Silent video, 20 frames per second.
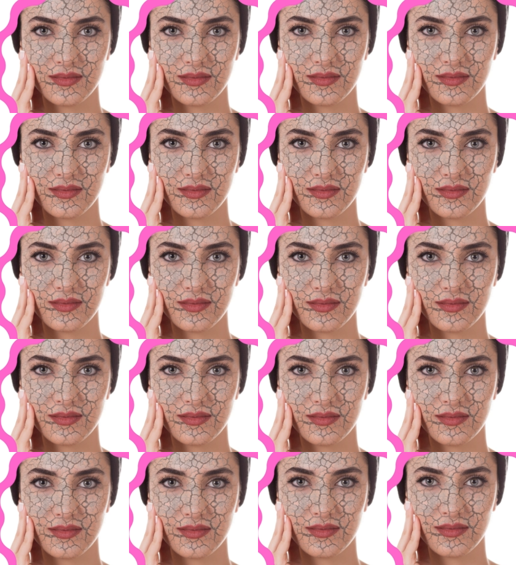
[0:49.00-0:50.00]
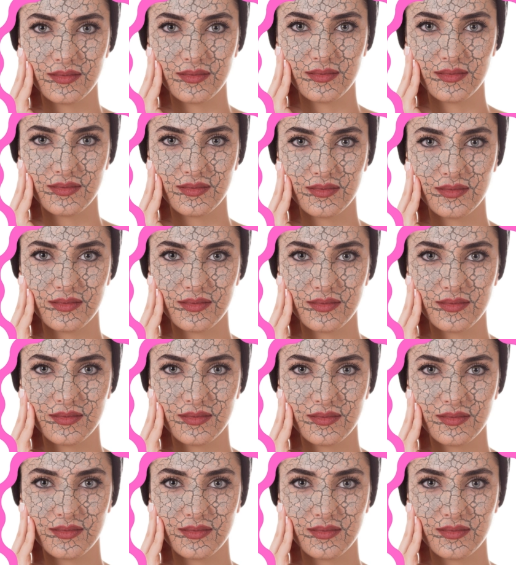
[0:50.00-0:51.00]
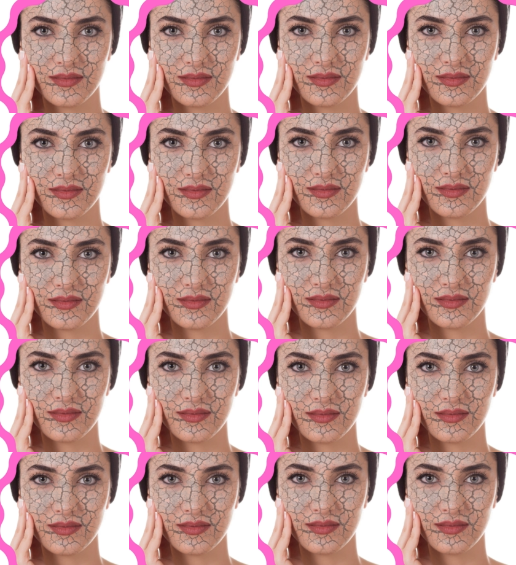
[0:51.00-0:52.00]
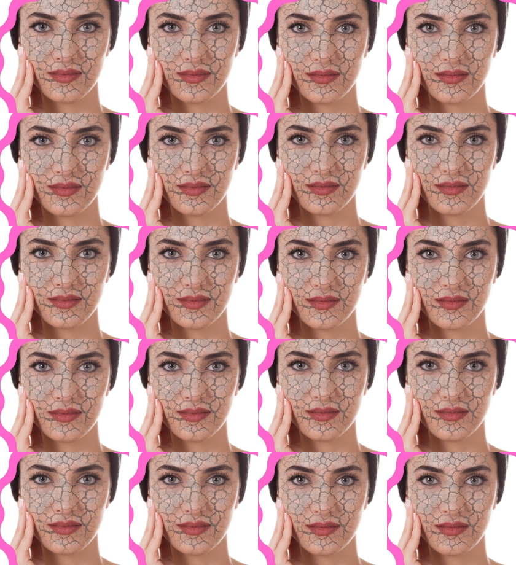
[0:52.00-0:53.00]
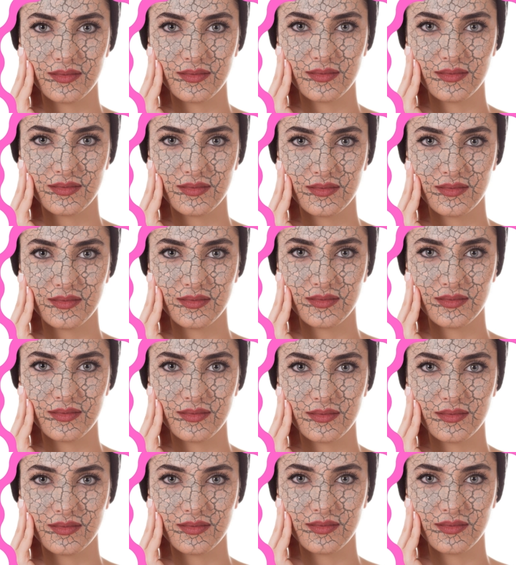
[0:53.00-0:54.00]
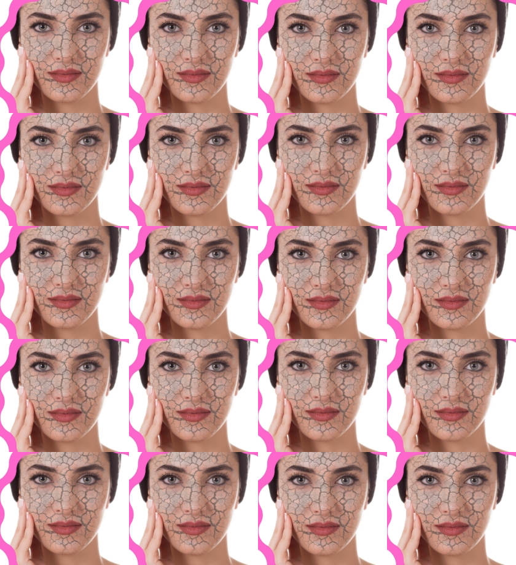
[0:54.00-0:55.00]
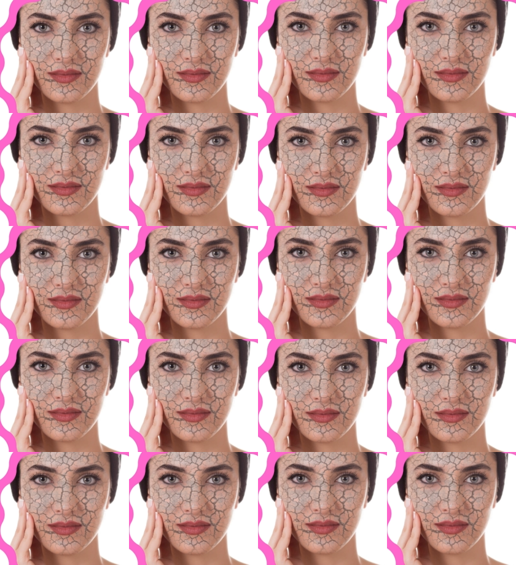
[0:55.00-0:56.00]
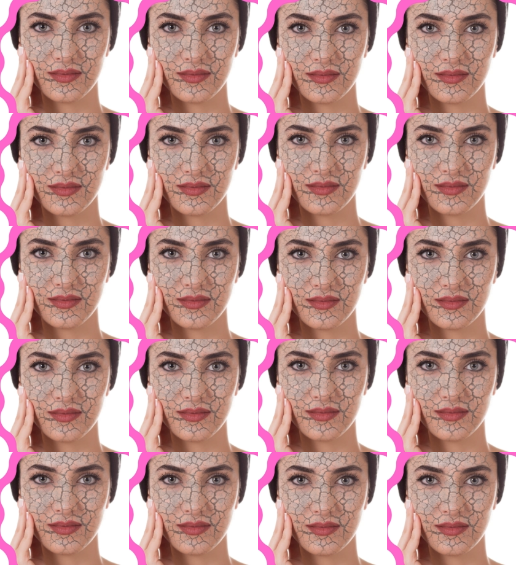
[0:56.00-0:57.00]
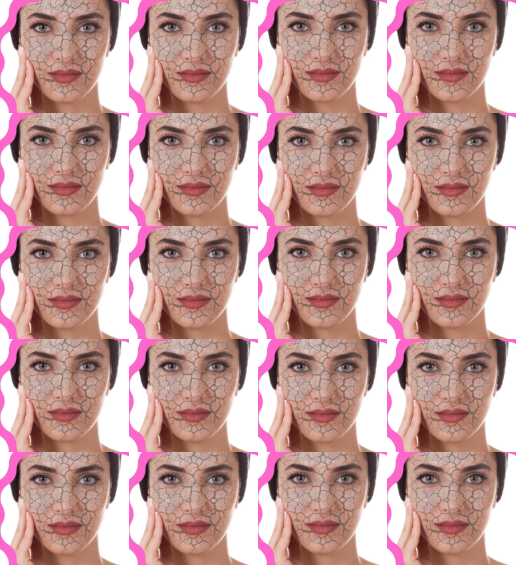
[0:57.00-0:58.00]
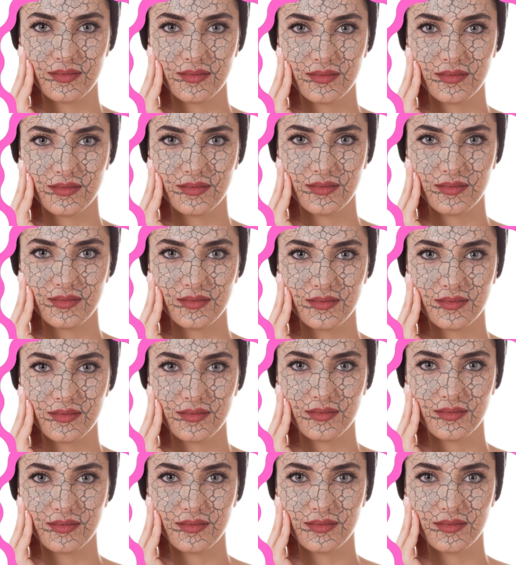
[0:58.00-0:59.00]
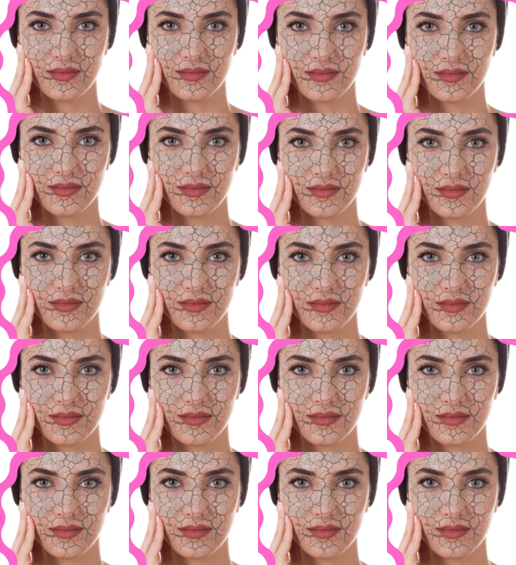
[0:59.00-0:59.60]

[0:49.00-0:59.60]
or it could be an active ingredient that's making their skin sensitive, like retinol or salicylic acid. These can all cause adverse reactions to dry skin.